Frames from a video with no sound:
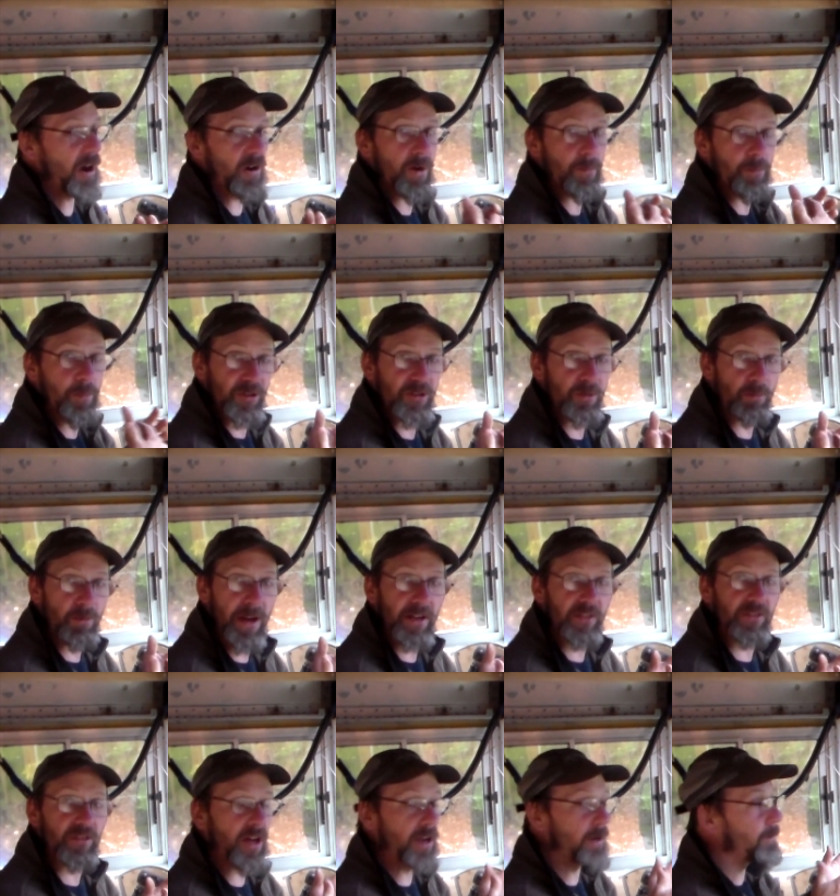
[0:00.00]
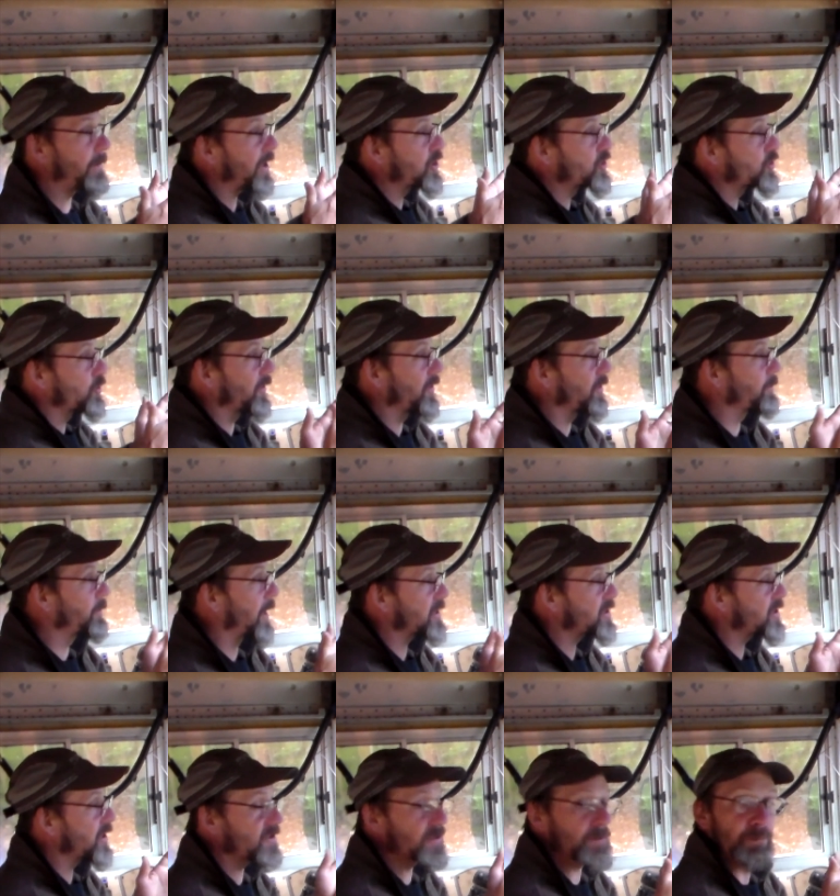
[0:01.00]
hour, put the brakes on and make sure the
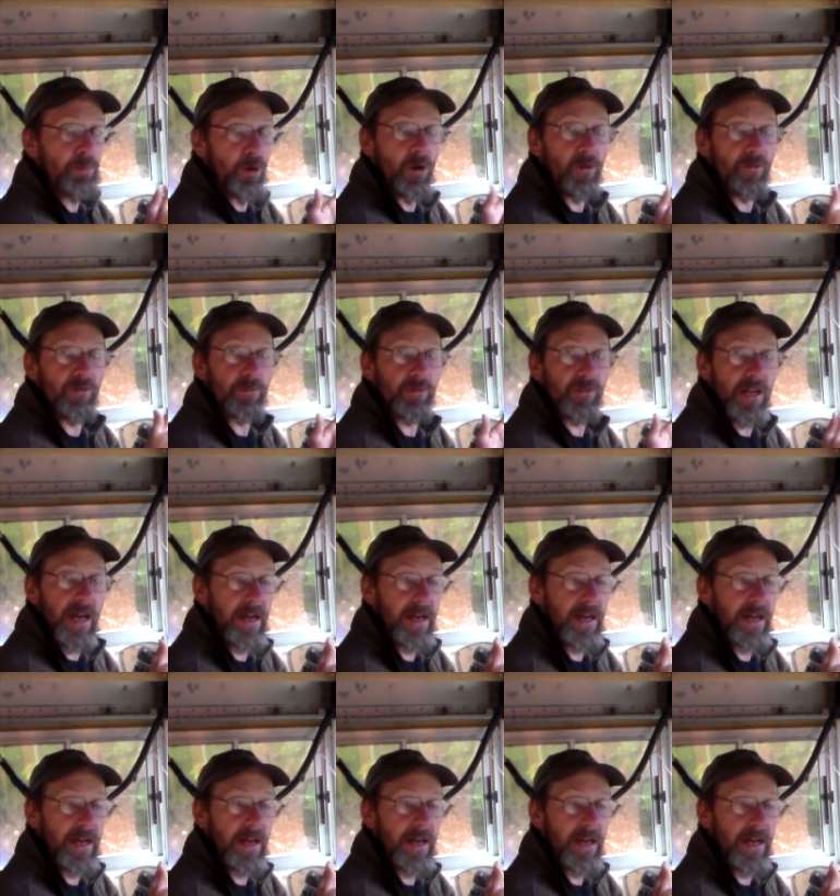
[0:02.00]
bus doesn't pull from